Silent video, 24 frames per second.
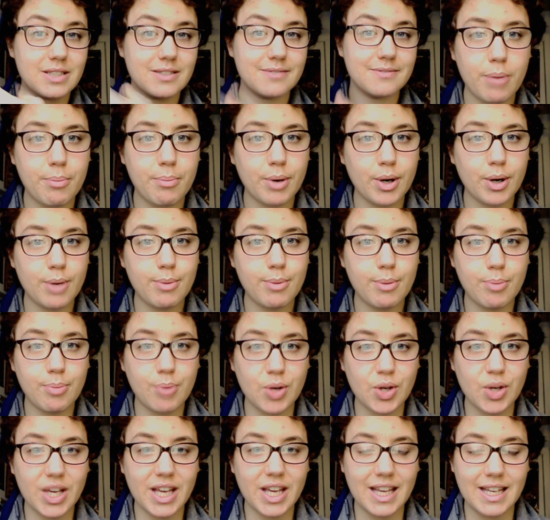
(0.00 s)
What a burnable
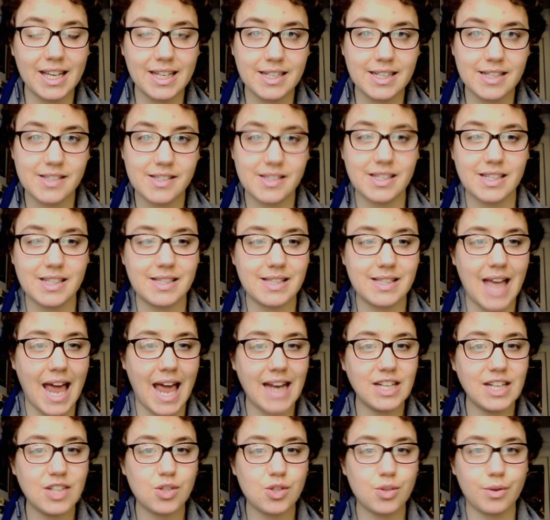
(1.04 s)
book is
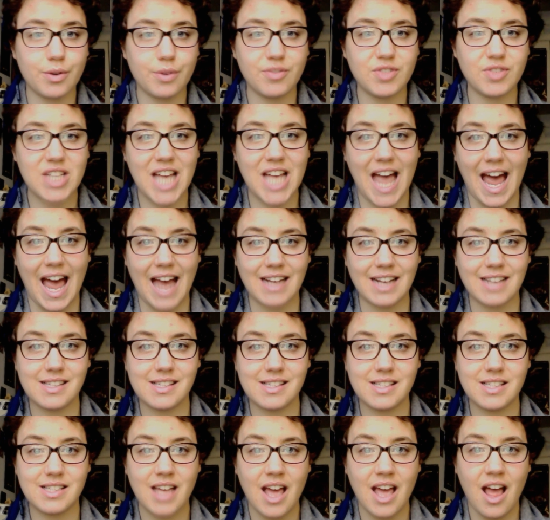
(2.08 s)
any sort of
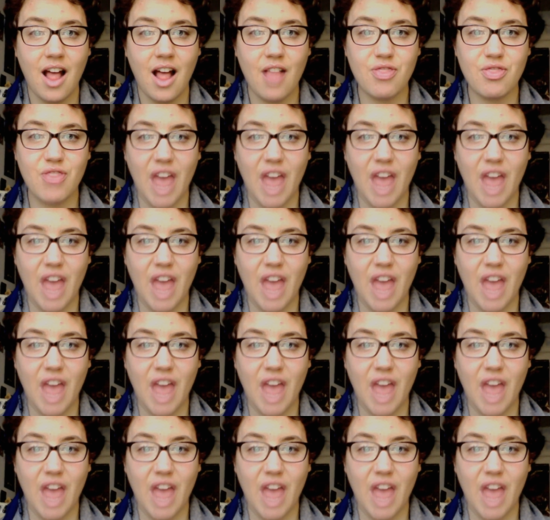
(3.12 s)
text